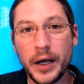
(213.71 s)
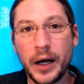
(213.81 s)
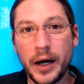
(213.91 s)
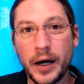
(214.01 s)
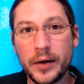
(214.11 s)

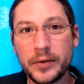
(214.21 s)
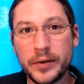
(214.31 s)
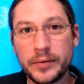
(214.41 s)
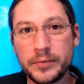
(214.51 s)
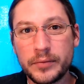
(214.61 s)

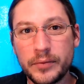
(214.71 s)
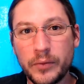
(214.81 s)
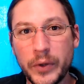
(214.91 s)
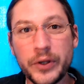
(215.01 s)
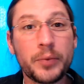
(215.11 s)

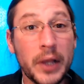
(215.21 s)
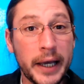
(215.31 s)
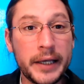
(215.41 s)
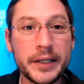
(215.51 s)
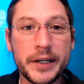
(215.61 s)
when they're
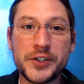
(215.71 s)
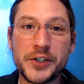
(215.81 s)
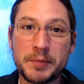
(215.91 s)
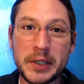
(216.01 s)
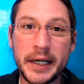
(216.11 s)
playing that it's
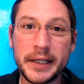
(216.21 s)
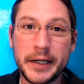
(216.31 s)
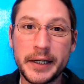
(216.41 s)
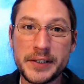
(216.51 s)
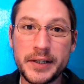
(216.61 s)
just play, that
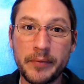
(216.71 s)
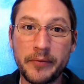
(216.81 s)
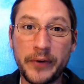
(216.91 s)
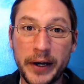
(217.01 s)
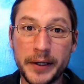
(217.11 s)
it isn't them
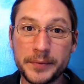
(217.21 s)
fighting.